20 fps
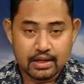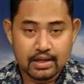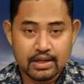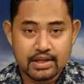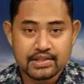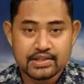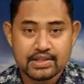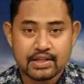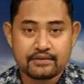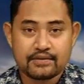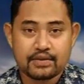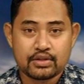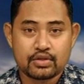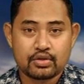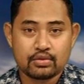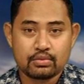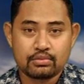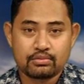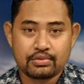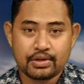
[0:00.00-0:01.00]
Save the
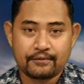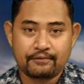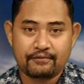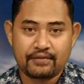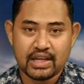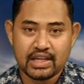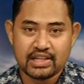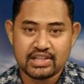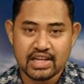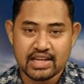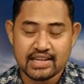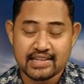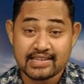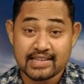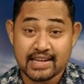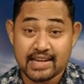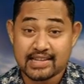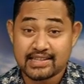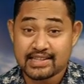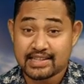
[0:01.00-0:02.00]
Children Fiji
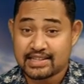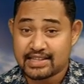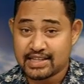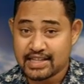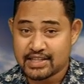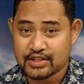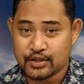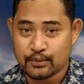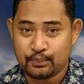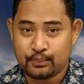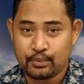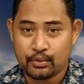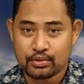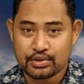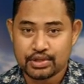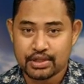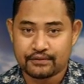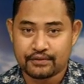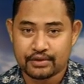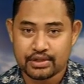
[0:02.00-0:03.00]
says it is
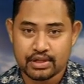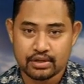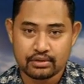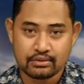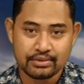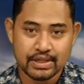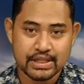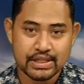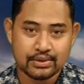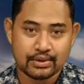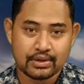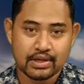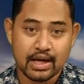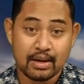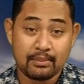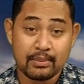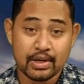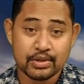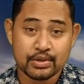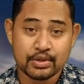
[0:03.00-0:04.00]
important for children to
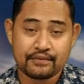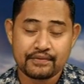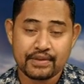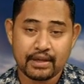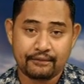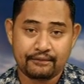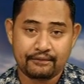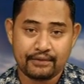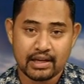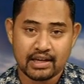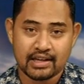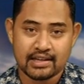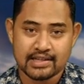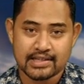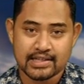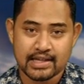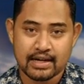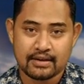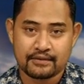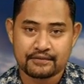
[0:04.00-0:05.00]
come out of their fears
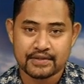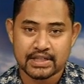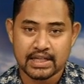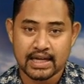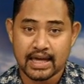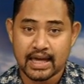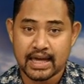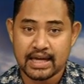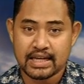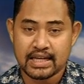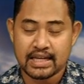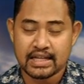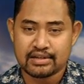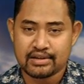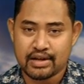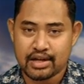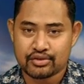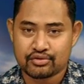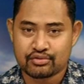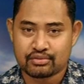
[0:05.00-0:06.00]
after any
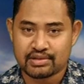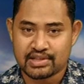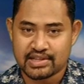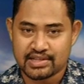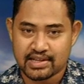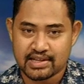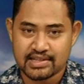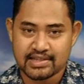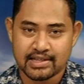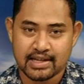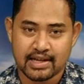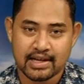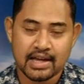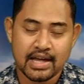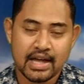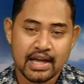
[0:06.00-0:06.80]
natural disaster.